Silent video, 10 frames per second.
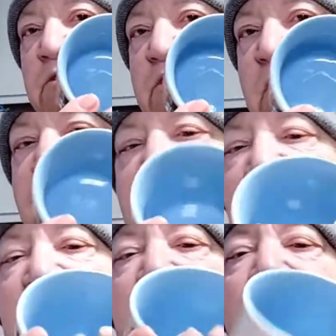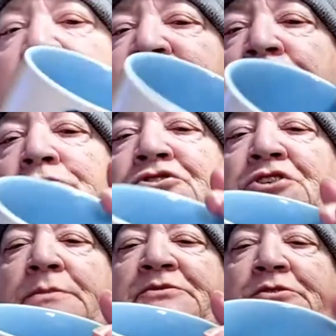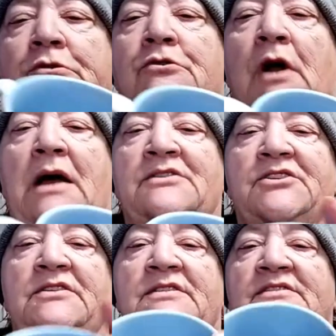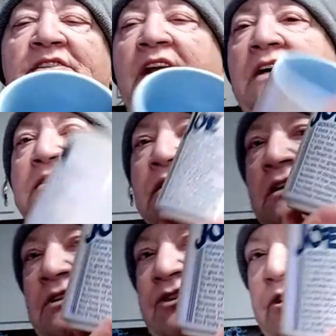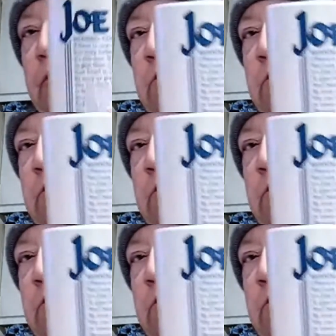inside. There's no chips, no cracks. It's an excellent.